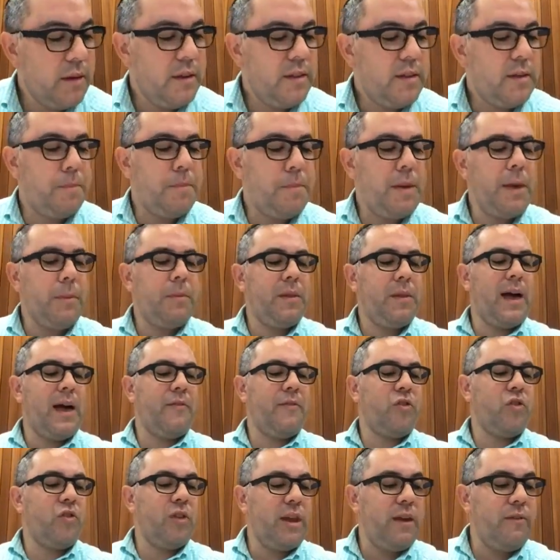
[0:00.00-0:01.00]
The people,
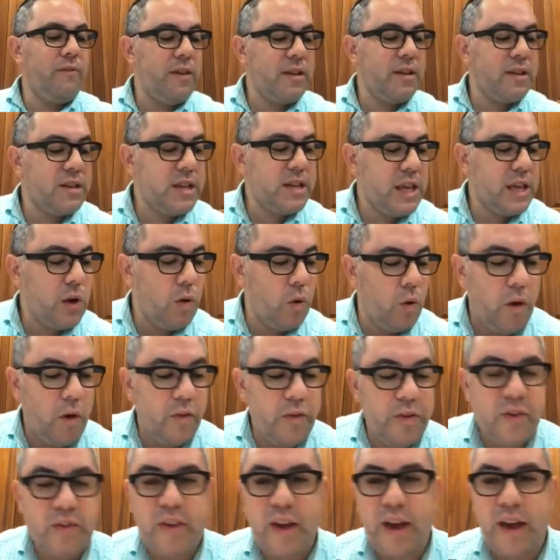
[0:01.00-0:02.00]
after even seeing all
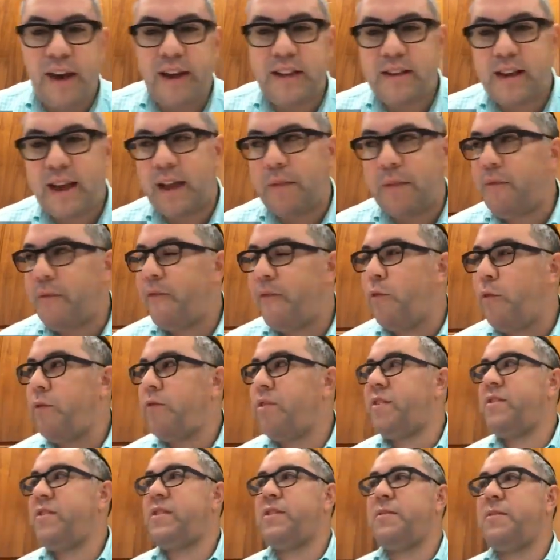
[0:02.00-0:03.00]
the signs, again, before
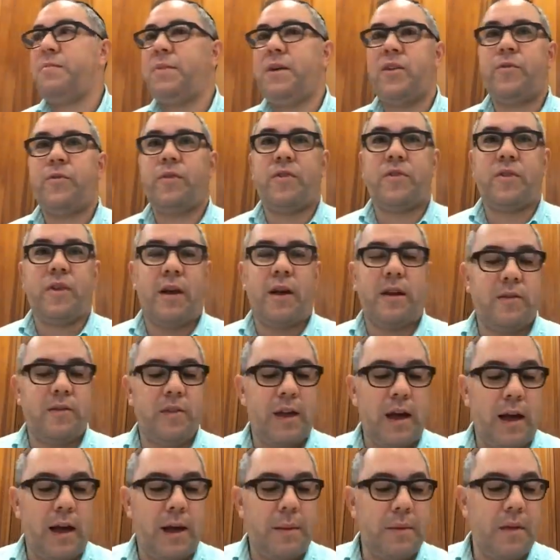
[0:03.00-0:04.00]
they see the peaceful sign of
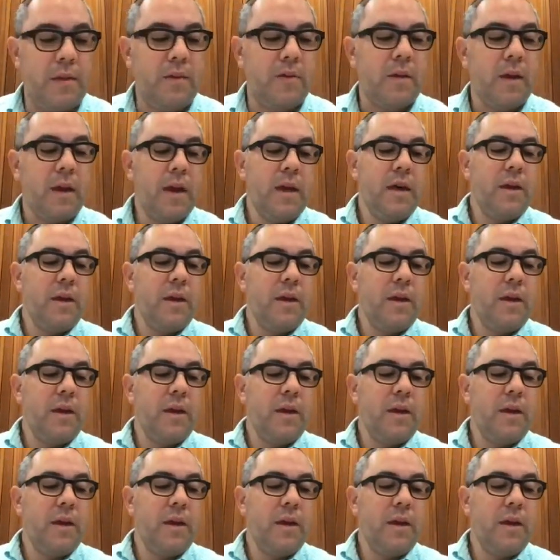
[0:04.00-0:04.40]
the almonds,